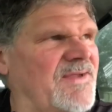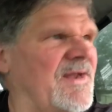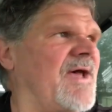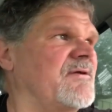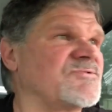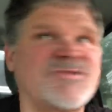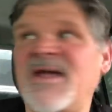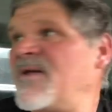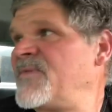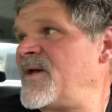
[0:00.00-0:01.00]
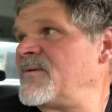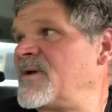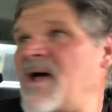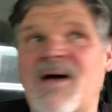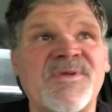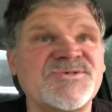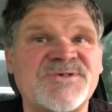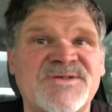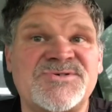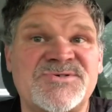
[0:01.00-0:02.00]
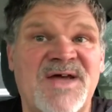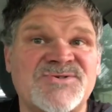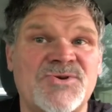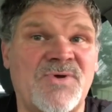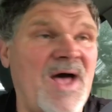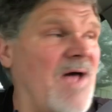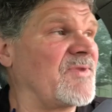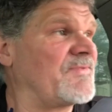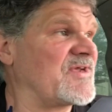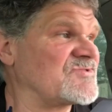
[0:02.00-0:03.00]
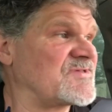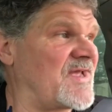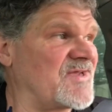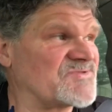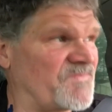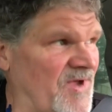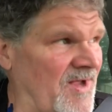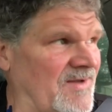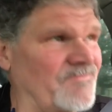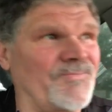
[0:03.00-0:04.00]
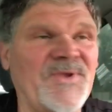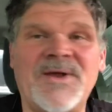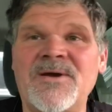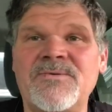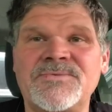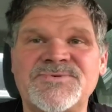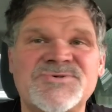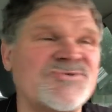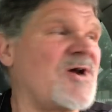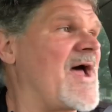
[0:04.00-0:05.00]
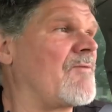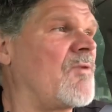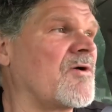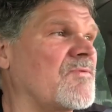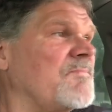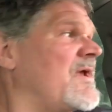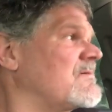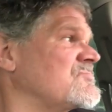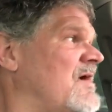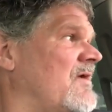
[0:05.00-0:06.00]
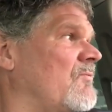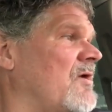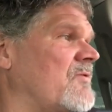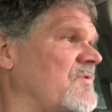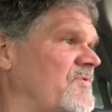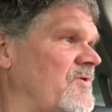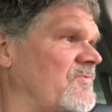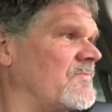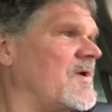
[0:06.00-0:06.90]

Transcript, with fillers: And I understand that common sense is not so common these days, but, you know, just try. Work with me. I'm trying to work with you.